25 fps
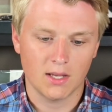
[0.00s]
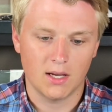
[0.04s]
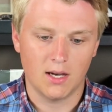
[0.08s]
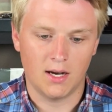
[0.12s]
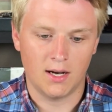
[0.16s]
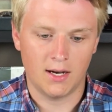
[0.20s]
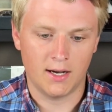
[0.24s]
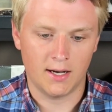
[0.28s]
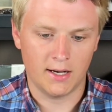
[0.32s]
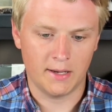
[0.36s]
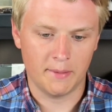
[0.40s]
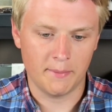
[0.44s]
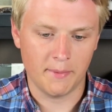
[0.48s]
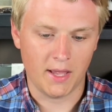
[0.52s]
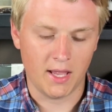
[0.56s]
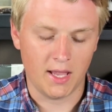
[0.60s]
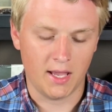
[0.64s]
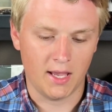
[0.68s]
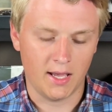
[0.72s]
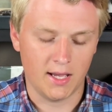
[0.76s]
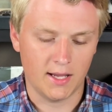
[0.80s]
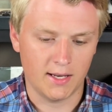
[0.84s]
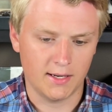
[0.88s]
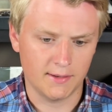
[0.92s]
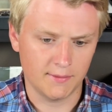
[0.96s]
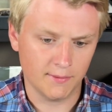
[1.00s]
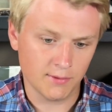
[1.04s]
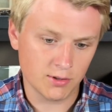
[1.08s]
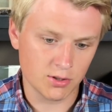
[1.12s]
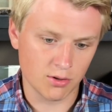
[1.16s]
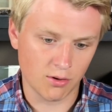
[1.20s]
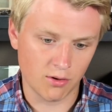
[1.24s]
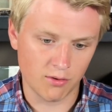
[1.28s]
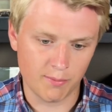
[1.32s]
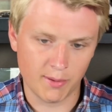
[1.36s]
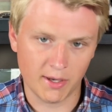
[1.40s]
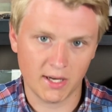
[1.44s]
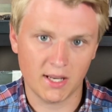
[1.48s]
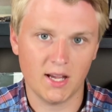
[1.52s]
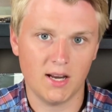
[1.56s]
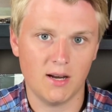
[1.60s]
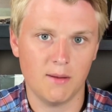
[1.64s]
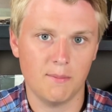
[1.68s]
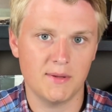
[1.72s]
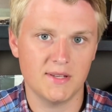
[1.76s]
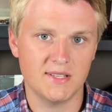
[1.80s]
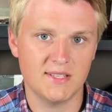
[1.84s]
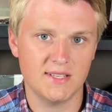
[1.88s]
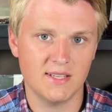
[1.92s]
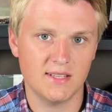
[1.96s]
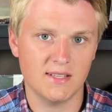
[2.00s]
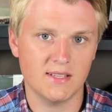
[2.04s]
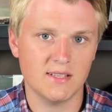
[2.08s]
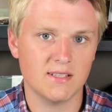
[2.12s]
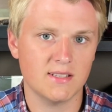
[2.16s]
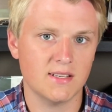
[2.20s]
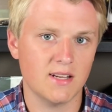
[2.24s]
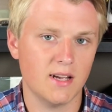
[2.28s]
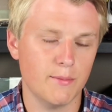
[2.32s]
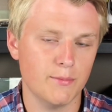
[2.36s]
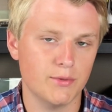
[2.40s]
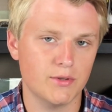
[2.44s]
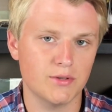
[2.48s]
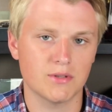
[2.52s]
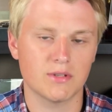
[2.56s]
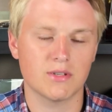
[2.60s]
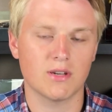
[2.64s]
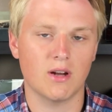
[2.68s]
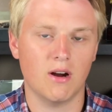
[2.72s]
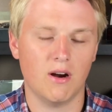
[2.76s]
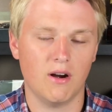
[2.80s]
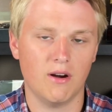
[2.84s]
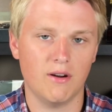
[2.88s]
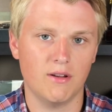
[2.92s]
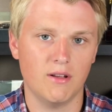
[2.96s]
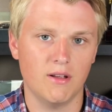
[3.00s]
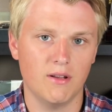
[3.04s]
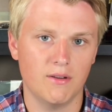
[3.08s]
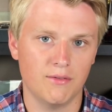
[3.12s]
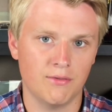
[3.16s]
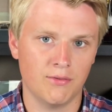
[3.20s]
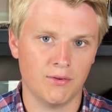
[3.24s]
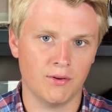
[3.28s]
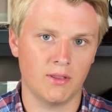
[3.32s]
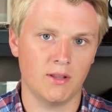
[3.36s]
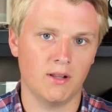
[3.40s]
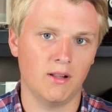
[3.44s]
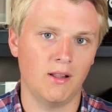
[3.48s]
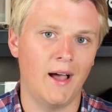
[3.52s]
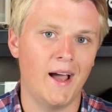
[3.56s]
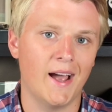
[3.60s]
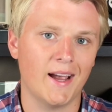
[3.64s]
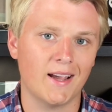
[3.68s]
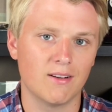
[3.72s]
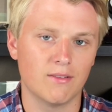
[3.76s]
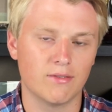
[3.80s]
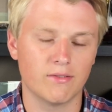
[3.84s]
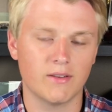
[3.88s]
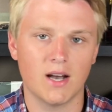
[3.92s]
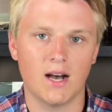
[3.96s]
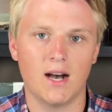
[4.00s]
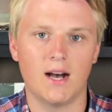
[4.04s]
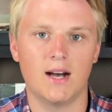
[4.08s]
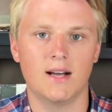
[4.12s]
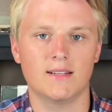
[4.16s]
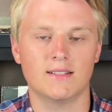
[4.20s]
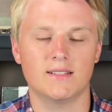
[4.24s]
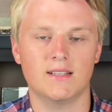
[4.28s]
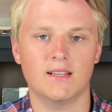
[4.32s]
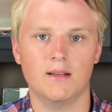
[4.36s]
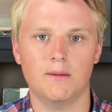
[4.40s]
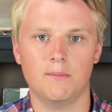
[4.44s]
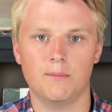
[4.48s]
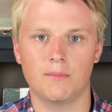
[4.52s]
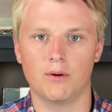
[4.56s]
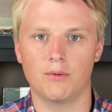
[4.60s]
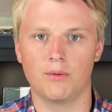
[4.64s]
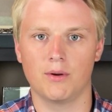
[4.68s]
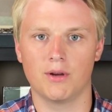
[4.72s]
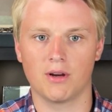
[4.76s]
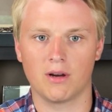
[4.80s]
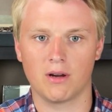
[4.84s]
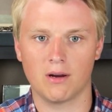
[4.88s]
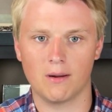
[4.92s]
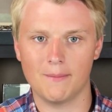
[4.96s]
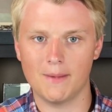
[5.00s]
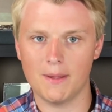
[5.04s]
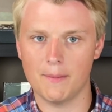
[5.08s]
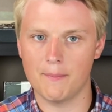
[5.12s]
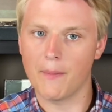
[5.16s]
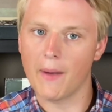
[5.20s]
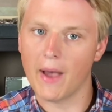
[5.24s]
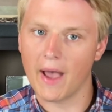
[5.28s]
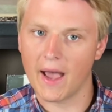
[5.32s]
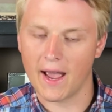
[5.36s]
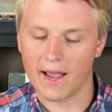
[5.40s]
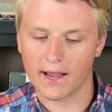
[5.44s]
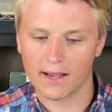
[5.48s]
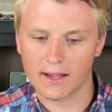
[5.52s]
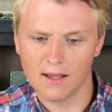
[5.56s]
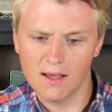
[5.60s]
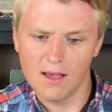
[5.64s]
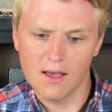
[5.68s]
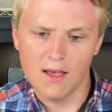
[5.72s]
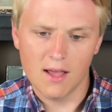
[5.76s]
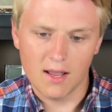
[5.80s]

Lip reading: And so we've been kind of busy this time, so sorry for the lack of content, but we are going to be back.